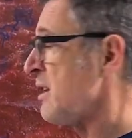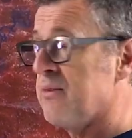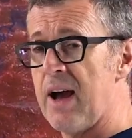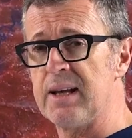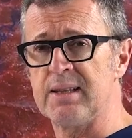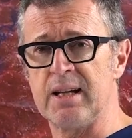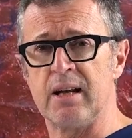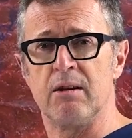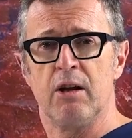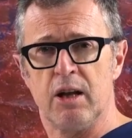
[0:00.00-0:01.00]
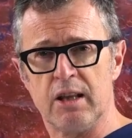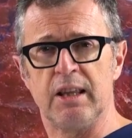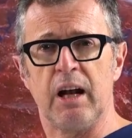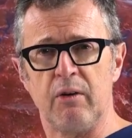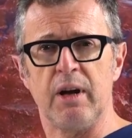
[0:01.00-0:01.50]
advancing,
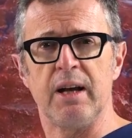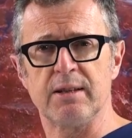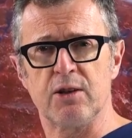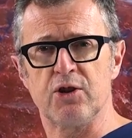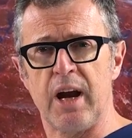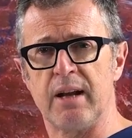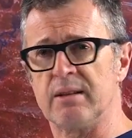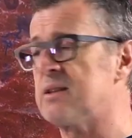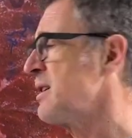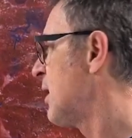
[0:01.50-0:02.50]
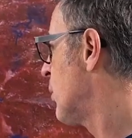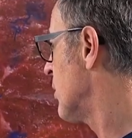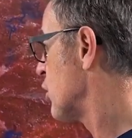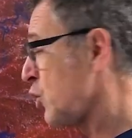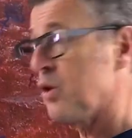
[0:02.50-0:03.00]
there is a chance
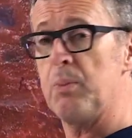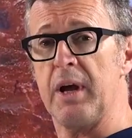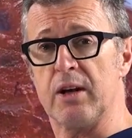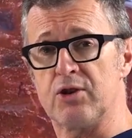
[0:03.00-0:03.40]
or could be a